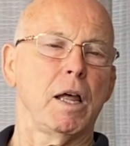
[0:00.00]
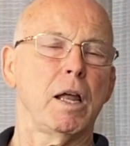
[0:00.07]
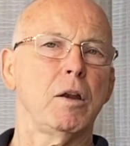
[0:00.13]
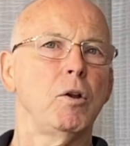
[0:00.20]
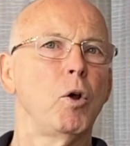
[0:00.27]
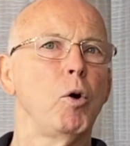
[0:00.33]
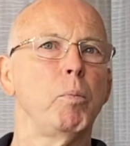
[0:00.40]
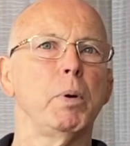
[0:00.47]

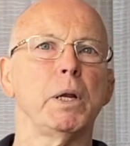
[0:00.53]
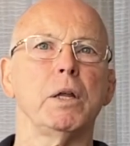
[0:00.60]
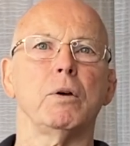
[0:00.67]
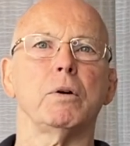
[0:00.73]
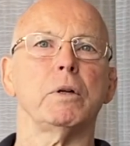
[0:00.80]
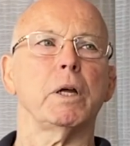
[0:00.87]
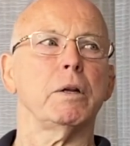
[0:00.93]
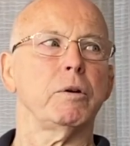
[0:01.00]
Nobody
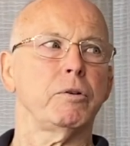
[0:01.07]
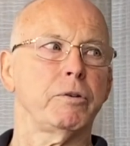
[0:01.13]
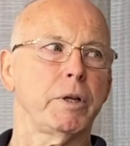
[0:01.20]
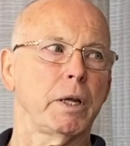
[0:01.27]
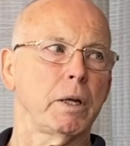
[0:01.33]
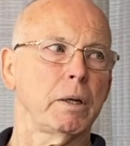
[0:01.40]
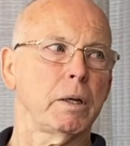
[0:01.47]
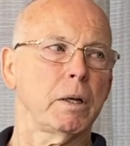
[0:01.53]
could
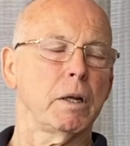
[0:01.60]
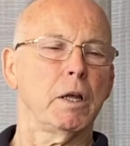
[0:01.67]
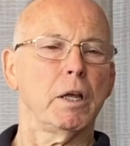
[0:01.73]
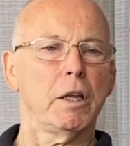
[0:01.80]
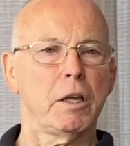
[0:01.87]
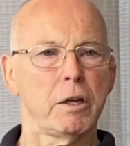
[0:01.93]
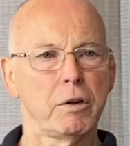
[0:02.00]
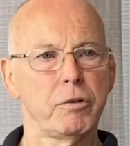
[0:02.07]
understand it.
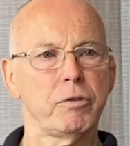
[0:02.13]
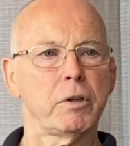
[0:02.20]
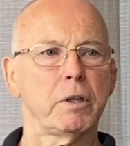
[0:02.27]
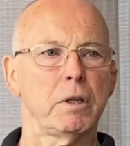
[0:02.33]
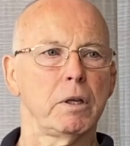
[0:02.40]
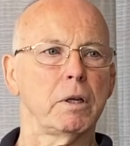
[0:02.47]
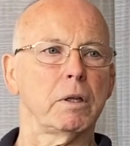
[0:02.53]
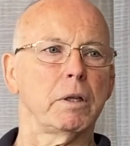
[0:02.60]
Here's a
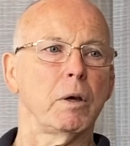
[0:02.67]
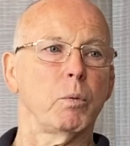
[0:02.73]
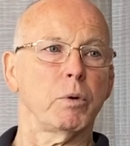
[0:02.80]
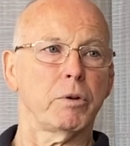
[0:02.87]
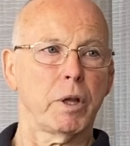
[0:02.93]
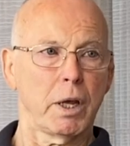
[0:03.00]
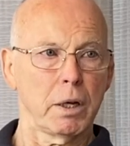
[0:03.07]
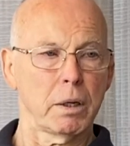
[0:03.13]
kid that
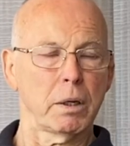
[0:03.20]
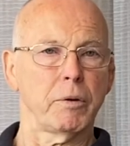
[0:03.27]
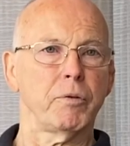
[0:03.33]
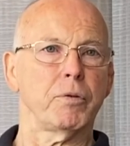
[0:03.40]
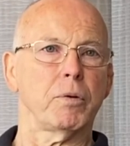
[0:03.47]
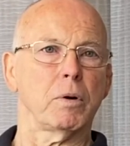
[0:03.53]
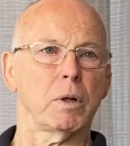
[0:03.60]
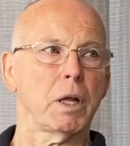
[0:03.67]
was headed
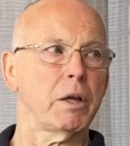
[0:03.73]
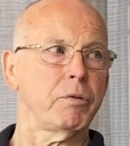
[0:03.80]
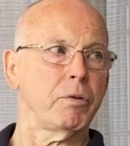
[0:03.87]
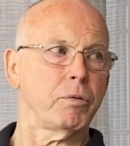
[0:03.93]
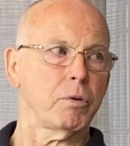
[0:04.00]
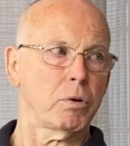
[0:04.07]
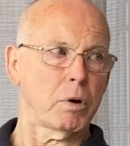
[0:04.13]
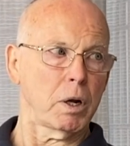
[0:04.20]
for a life
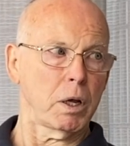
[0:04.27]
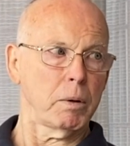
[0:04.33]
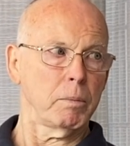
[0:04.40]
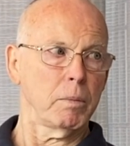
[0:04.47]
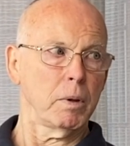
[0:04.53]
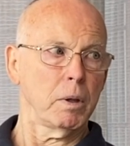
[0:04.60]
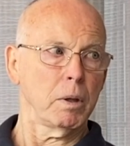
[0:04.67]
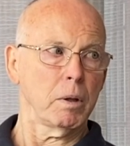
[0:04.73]
of crime,
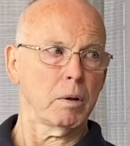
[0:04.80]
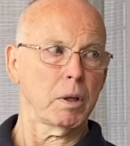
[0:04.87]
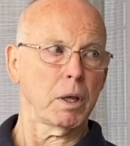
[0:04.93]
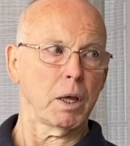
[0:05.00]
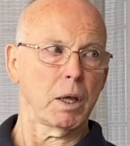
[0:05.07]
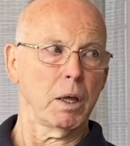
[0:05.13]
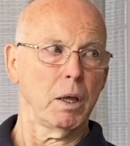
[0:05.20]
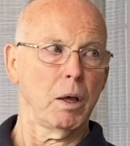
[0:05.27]

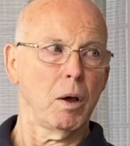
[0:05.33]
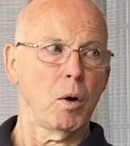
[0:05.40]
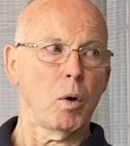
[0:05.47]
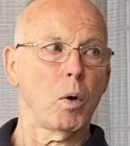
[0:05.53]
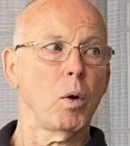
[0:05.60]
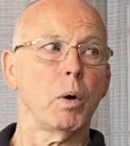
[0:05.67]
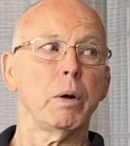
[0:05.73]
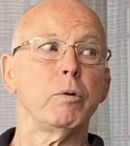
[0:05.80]
okay?
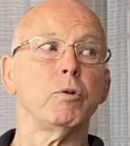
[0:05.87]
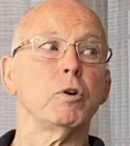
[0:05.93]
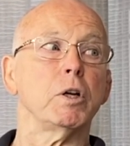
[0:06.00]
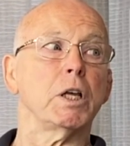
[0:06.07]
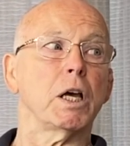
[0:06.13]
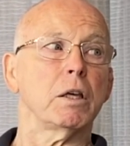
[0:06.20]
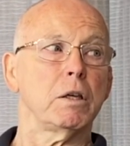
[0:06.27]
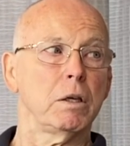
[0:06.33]
Or he's going to
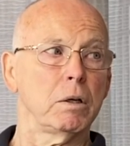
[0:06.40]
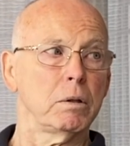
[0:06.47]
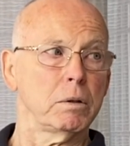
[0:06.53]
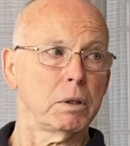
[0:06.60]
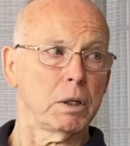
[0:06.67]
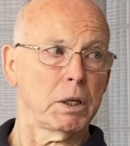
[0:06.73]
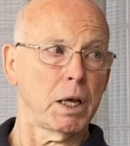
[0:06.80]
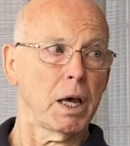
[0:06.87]
get killed
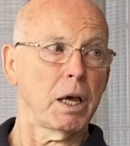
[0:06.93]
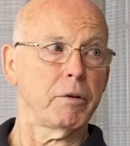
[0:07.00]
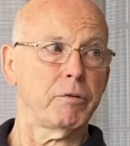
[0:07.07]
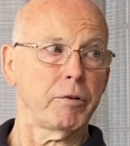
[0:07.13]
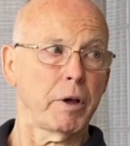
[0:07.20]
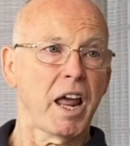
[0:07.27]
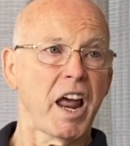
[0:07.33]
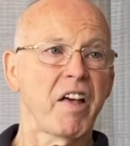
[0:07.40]
in a gang
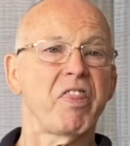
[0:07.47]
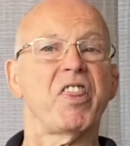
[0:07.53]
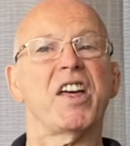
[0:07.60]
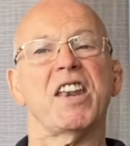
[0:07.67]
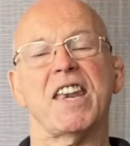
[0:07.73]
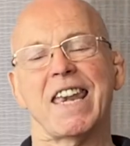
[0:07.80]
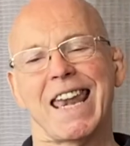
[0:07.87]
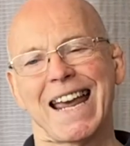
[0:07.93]
fight. And the
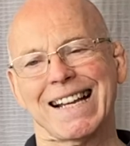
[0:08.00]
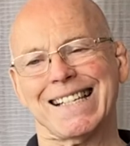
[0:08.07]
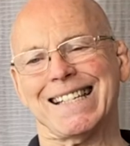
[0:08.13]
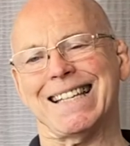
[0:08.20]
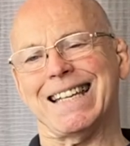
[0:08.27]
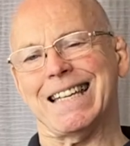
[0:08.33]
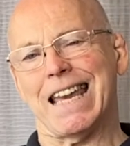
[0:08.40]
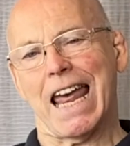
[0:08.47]

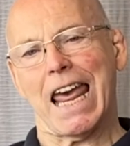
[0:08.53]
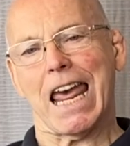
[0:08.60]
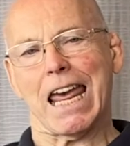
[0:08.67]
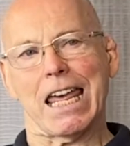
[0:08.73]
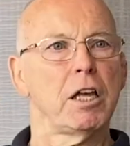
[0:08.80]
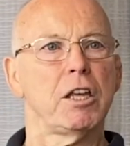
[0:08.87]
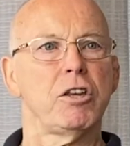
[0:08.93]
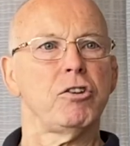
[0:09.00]
next
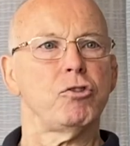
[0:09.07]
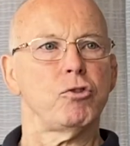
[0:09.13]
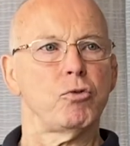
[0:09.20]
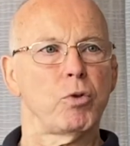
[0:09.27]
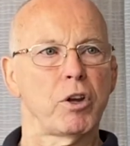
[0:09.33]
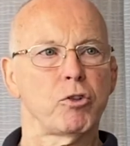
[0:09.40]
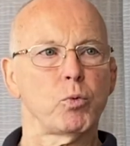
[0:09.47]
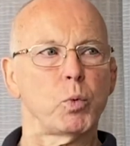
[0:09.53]
day, he's
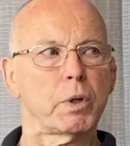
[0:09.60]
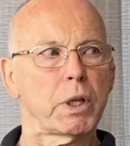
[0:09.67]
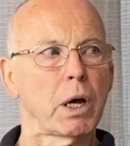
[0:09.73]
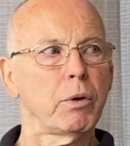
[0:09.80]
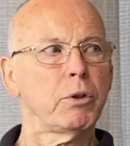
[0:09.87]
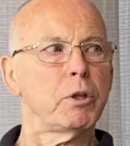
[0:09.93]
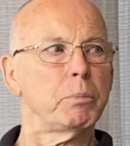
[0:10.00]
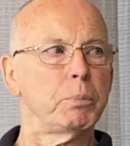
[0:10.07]
dressed
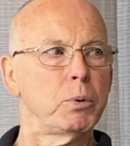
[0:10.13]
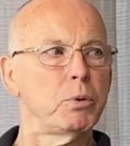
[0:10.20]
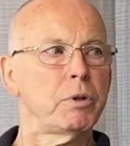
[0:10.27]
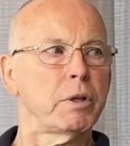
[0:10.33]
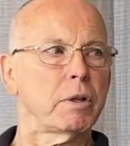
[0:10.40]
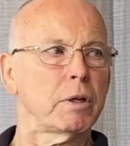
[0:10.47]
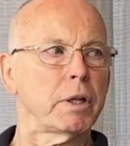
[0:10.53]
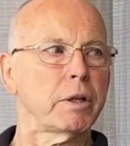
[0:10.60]
without the boots
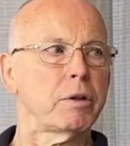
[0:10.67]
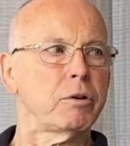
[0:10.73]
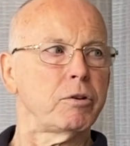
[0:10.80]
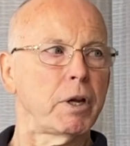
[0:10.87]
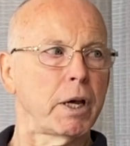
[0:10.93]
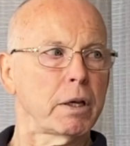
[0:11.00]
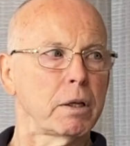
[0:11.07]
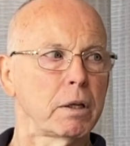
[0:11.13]
and the leather
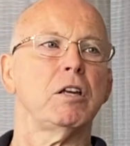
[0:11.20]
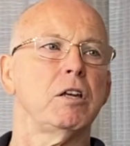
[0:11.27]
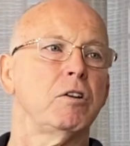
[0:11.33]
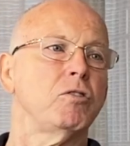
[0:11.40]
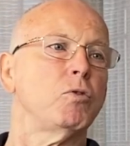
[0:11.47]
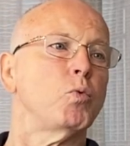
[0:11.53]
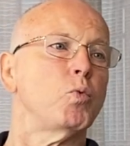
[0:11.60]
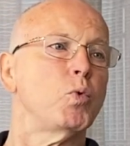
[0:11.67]
jacket.
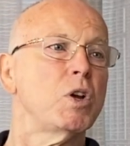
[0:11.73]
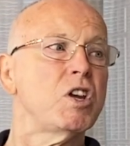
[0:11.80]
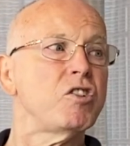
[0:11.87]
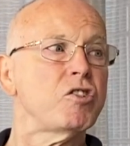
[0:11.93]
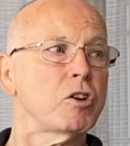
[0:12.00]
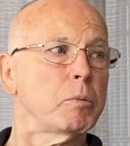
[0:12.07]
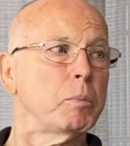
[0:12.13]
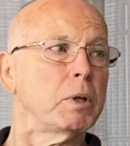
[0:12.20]
He's
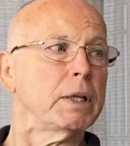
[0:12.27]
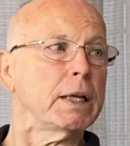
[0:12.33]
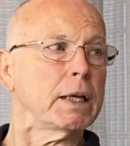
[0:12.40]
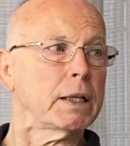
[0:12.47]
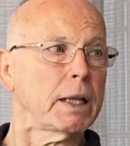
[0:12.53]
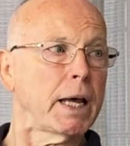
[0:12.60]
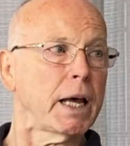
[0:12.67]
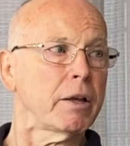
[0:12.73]
reasonable in
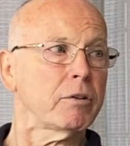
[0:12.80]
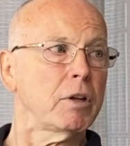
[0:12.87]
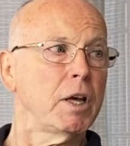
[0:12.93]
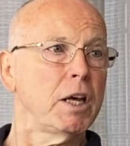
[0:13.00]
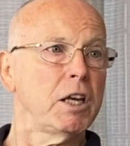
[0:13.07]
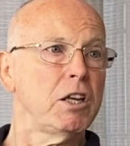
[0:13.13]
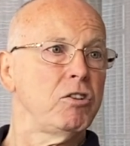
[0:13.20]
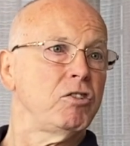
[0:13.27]
class.
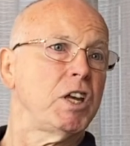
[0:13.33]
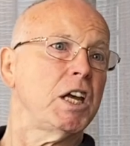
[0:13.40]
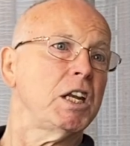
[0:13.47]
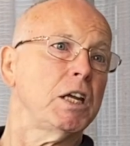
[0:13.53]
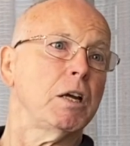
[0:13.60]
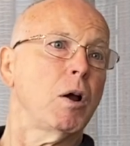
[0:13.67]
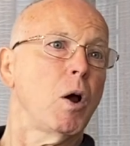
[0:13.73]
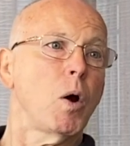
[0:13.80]
He's
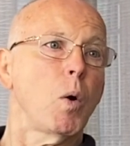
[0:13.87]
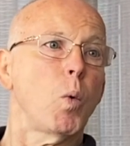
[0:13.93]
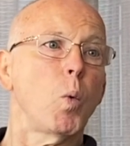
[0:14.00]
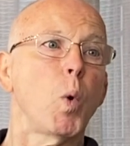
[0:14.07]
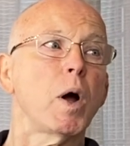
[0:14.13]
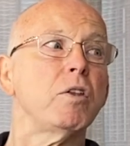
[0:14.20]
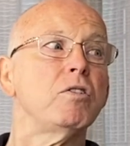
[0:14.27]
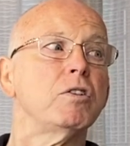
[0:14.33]
getting
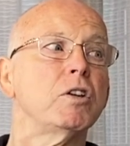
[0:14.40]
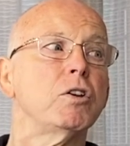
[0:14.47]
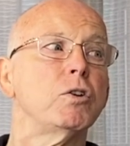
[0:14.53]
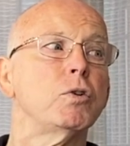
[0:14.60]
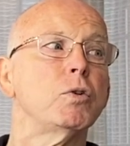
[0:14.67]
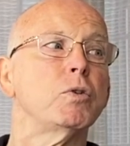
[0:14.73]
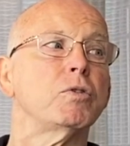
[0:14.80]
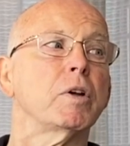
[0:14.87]
ones and
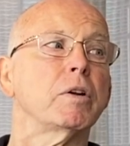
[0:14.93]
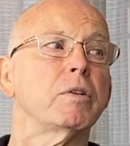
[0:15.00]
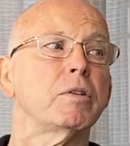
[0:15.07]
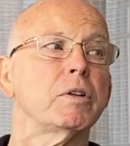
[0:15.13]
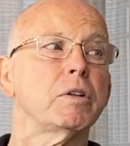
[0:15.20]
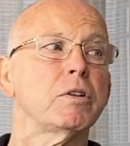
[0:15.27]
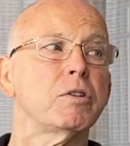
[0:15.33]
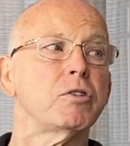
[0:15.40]
twos on citizens.